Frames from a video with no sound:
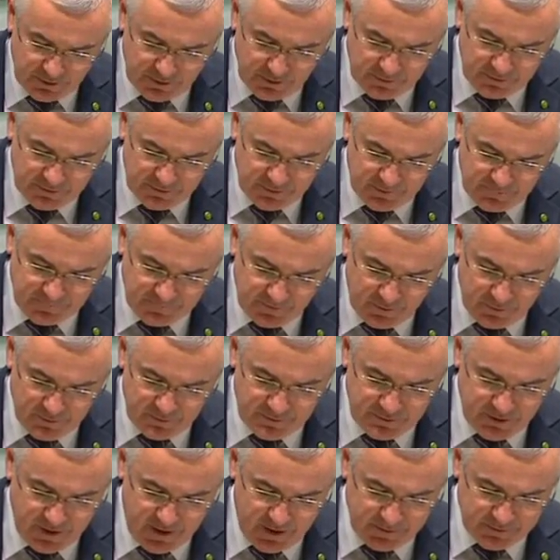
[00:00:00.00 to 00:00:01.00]
on
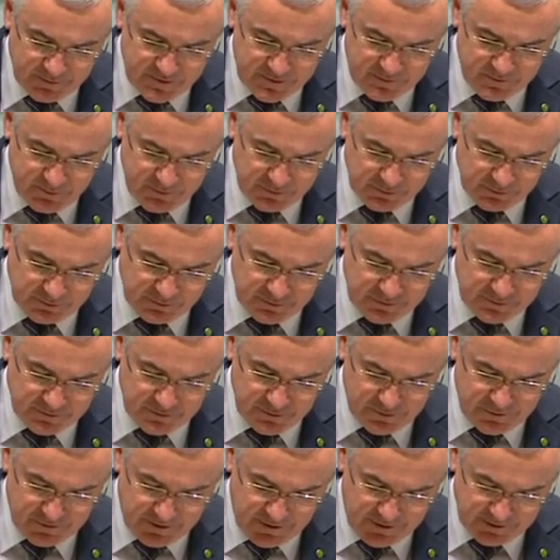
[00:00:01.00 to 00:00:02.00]
Phone Towers Bill
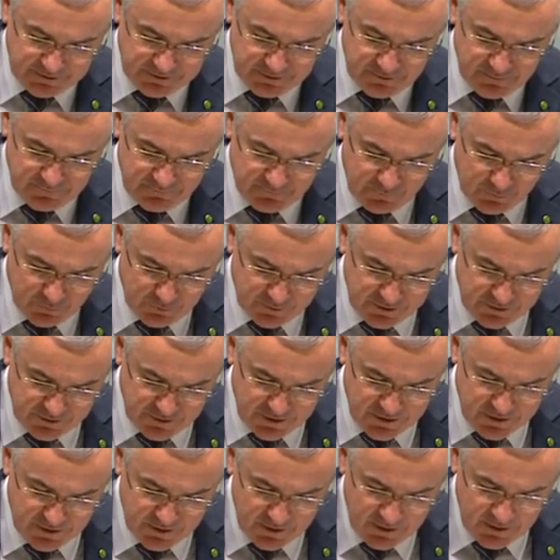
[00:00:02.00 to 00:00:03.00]

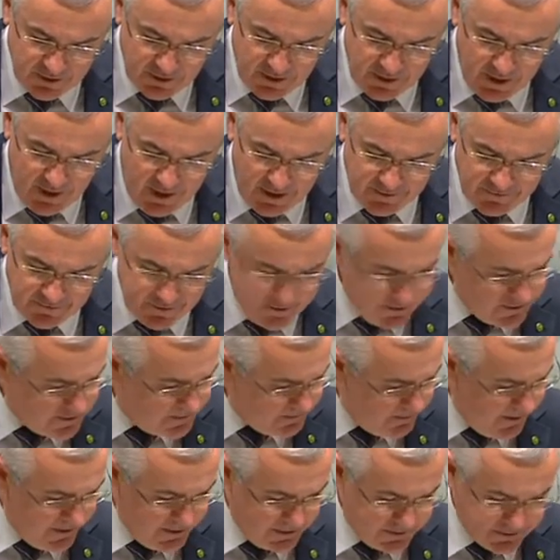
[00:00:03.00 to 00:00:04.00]
2014 and the
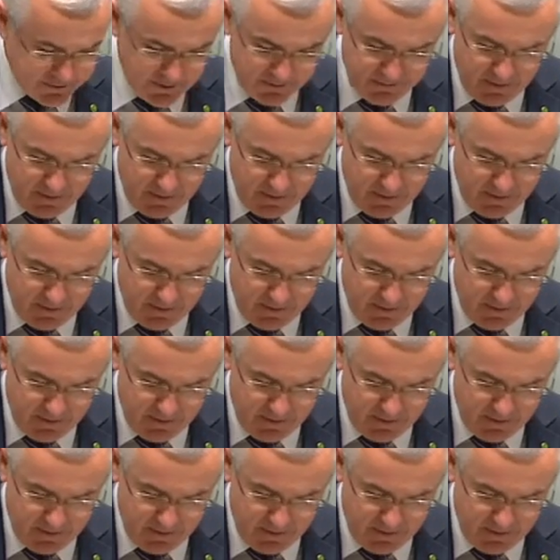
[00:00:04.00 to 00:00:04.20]
explanatory